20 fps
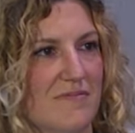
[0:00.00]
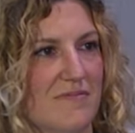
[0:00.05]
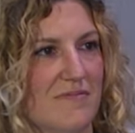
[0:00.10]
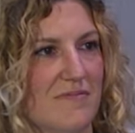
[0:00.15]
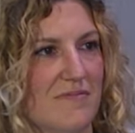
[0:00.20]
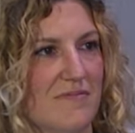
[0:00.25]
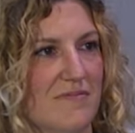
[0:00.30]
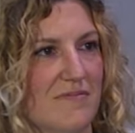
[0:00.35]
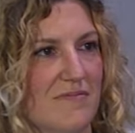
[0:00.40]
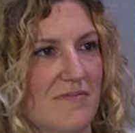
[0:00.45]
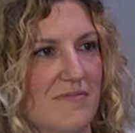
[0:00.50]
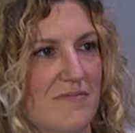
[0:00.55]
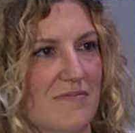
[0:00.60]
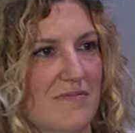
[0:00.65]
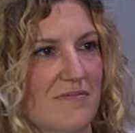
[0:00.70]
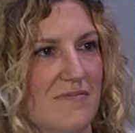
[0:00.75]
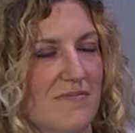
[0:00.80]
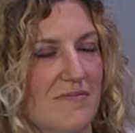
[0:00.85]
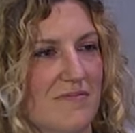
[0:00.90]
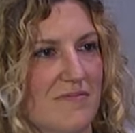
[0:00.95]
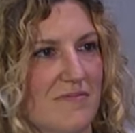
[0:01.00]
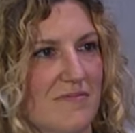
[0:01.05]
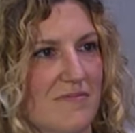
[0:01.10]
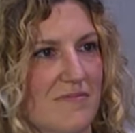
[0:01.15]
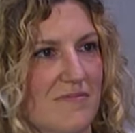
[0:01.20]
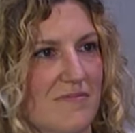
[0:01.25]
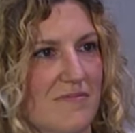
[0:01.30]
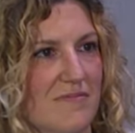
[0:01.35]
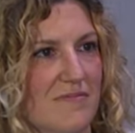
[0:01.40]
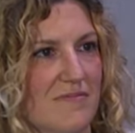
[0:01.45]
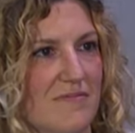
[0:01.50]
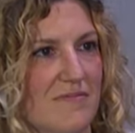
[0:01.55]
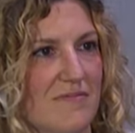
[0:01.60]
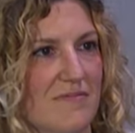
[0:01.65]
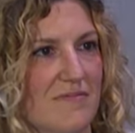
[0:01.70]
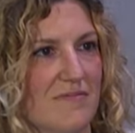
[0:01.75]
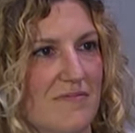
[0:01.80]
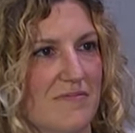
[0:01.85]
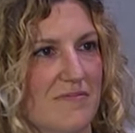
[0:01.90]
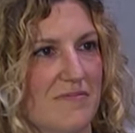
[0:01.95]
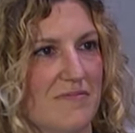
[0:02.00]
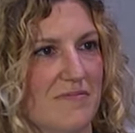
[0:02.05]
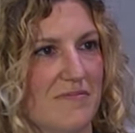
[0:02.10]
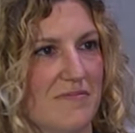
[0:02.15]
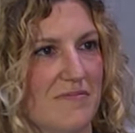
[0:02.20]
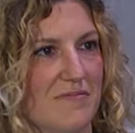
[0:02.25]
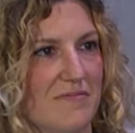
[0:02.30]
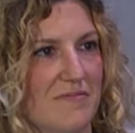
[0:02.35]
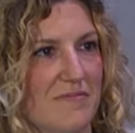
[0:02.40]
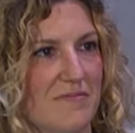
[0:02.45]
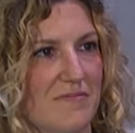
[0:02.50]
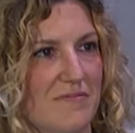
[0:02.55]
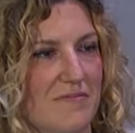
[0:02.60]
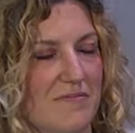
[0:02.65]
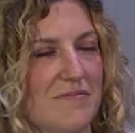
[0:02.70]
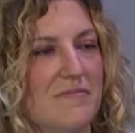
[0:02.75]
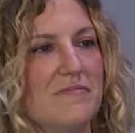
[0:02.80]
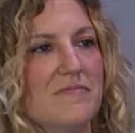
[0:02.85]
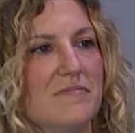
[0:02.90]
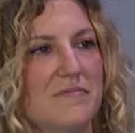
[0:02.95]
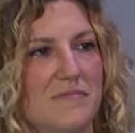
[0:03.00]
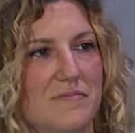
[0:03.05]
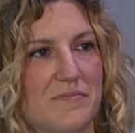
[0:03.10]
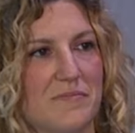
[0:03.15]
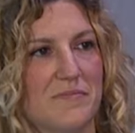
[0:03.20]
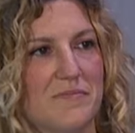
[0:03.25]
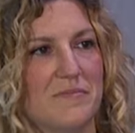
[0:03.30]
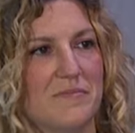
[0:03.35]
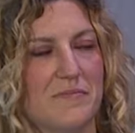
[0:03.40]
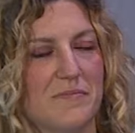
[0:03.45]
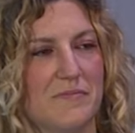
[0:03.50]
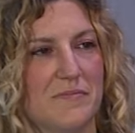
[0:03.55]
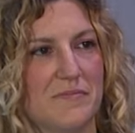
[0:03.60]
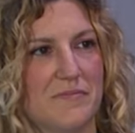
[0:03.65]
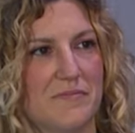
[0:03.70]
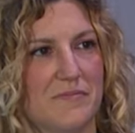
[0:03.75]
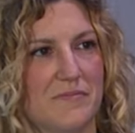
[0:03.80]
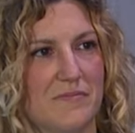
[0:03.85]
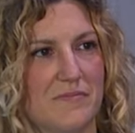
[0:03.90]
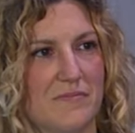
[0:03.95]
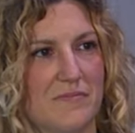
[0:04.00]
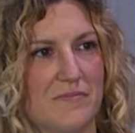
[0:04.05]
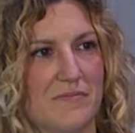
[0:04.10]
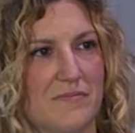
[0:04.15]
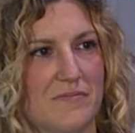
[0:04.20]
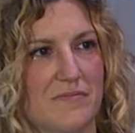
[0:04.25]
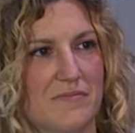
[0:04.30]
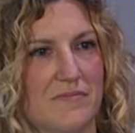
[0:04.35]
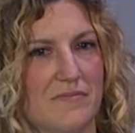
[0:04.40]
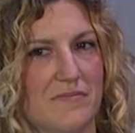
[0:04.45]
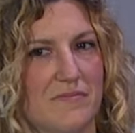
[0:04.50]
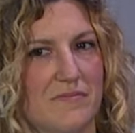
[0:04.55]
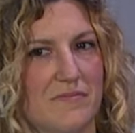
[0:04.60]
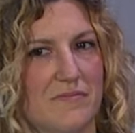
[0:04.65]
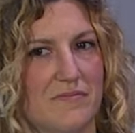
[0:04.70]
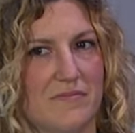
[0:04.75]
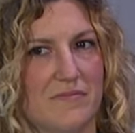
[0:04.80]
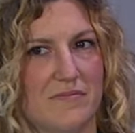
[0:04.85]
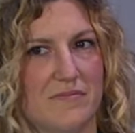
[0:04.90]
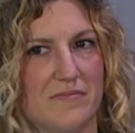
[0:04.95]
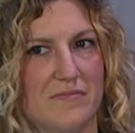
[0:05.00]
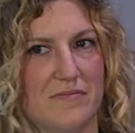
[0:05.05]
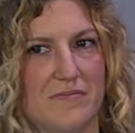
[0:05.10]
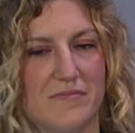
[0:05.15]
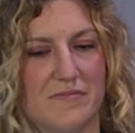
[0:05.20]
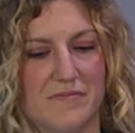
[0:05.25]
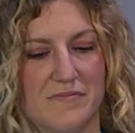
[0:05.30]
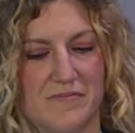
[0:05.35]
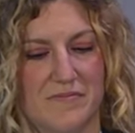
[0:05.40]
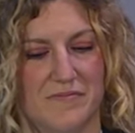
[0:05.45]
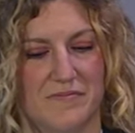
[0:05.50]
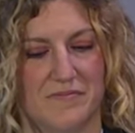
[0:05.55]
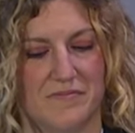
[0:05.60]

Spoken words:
The person shown says nothing.